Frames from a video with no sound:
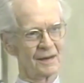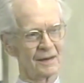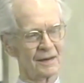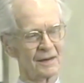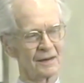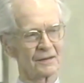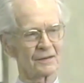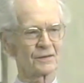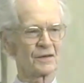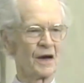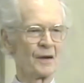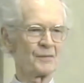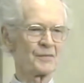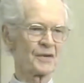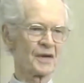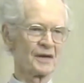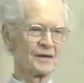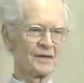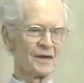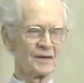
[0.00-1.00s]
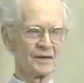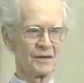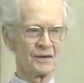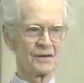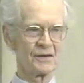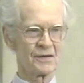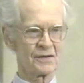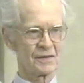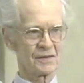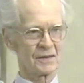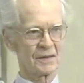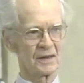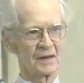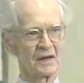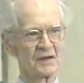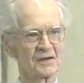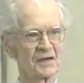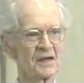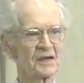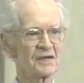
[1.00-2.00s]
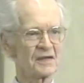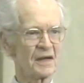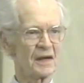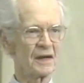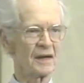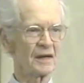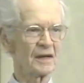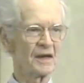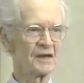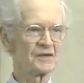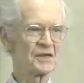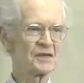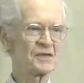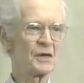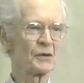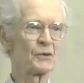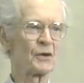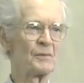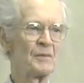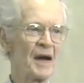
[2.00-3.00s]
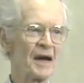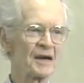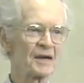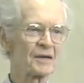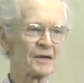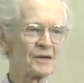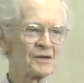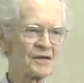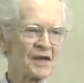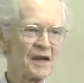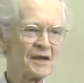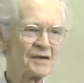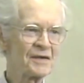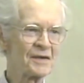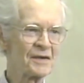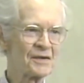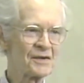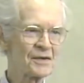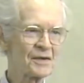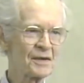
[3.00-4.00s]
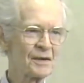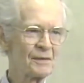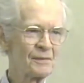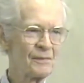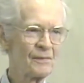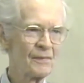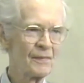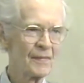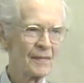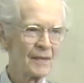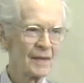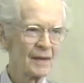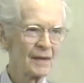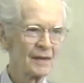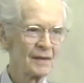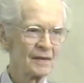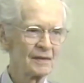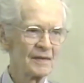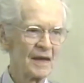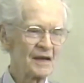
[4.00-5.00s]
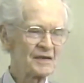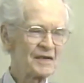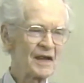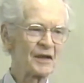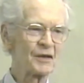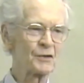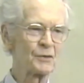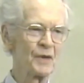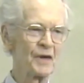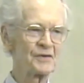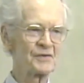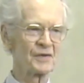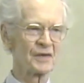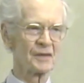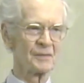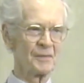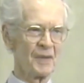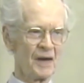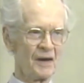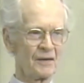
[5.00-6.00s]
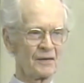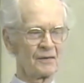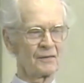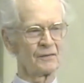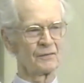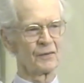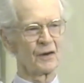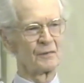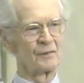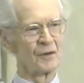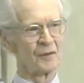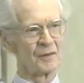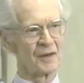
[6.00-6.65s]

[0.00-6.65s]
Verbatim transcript: Uh, Chomsky and others, is this, is this a grammatical sentence? That's not a question about verbal